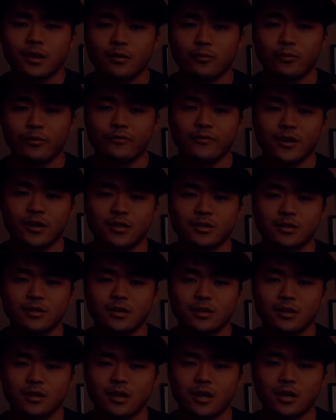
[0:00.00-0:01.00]
We've done
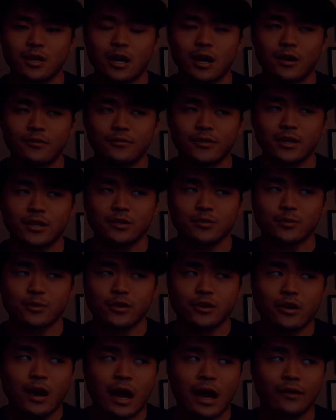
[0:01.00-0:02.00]
a lot of things where
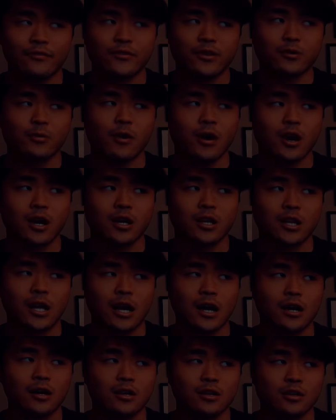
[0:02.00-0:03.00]
you have to walk a
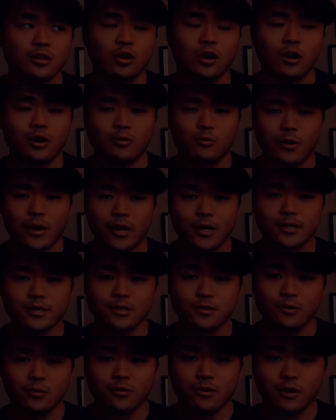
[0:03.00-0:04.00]
long
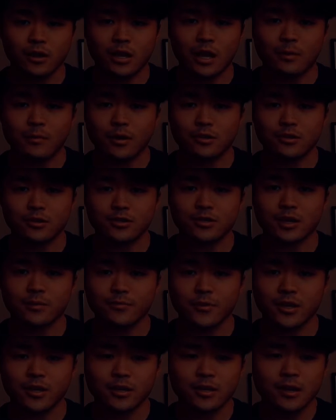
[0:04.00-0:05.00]
ways or climb under
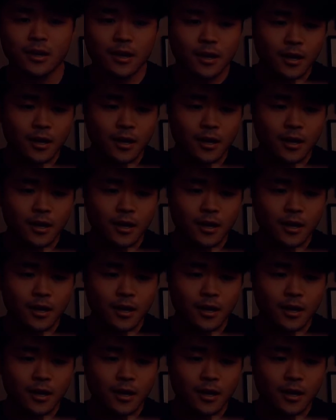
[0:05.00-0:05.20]
something.